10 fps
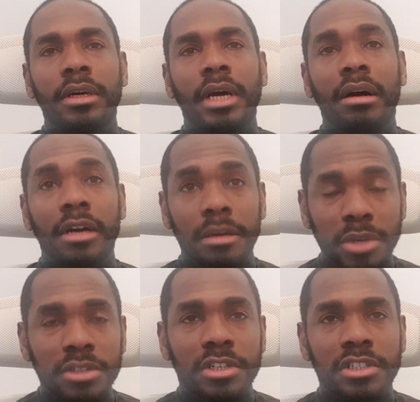our
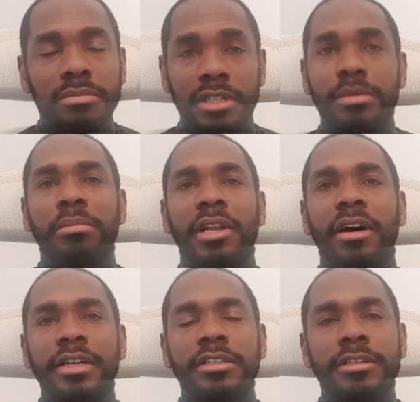immune system is
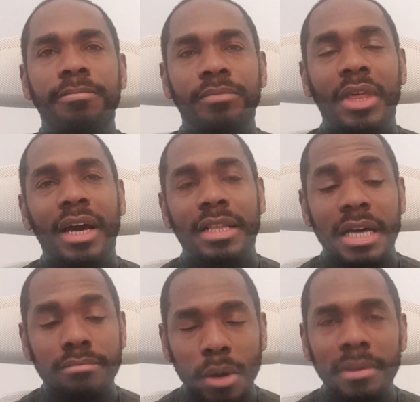mobilized, and
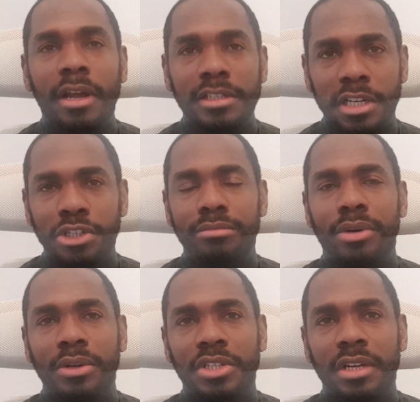that mobilization
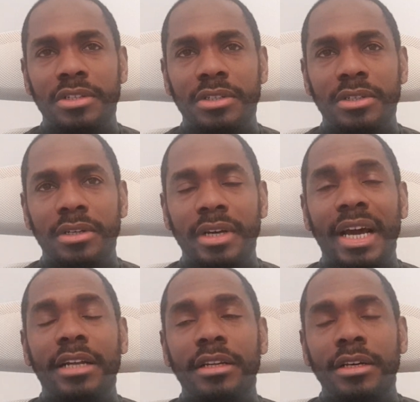process
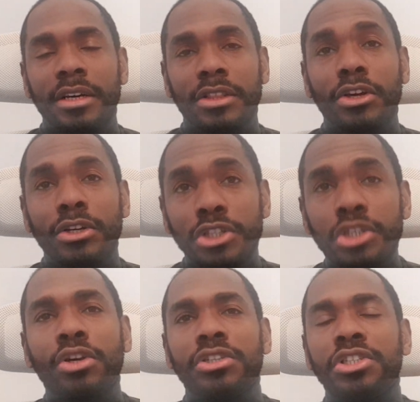and the
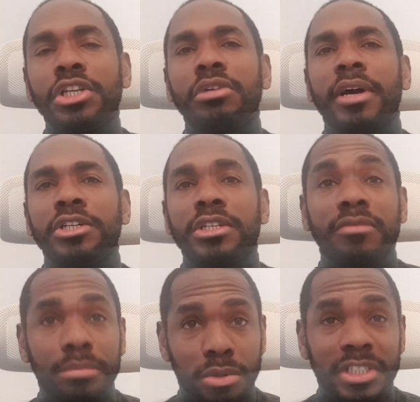continuation of
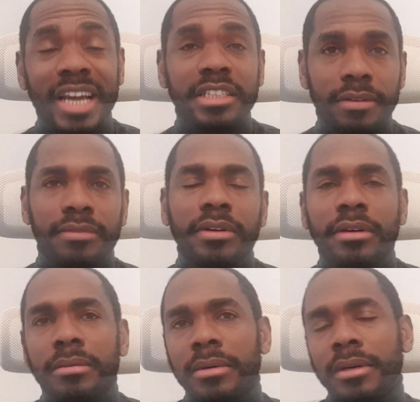the protective
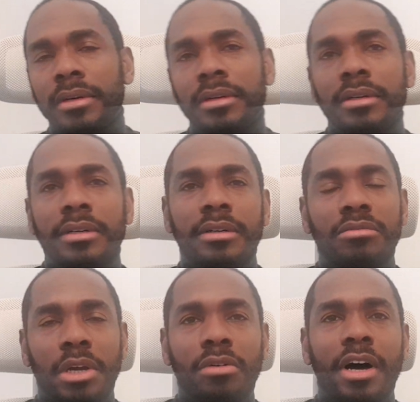
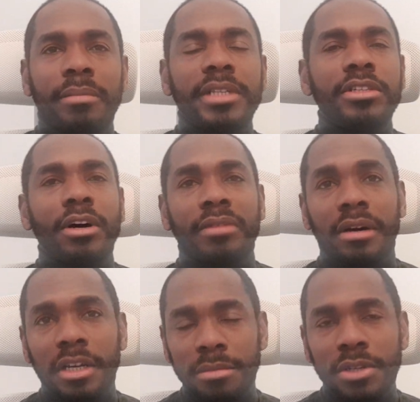requirement of
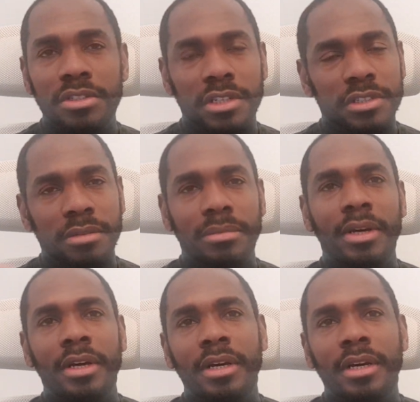our immune system
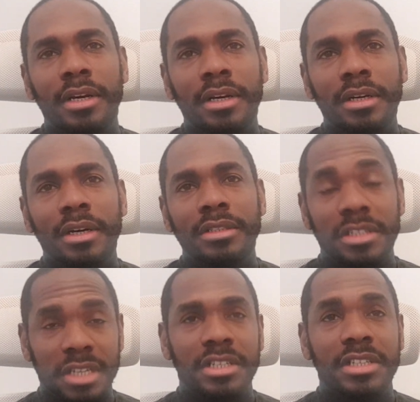
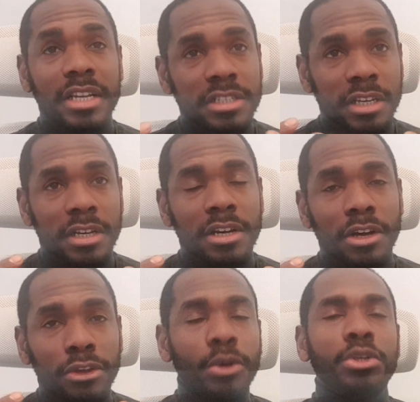necessitates
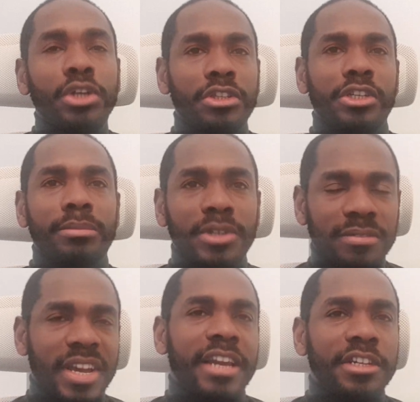a huge consumption
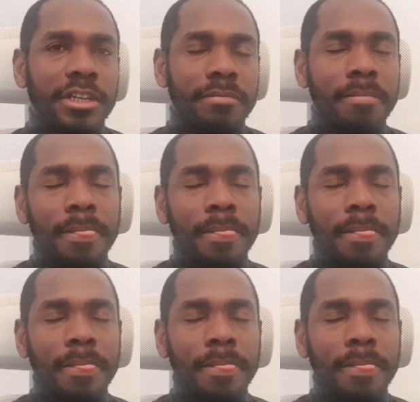of energy.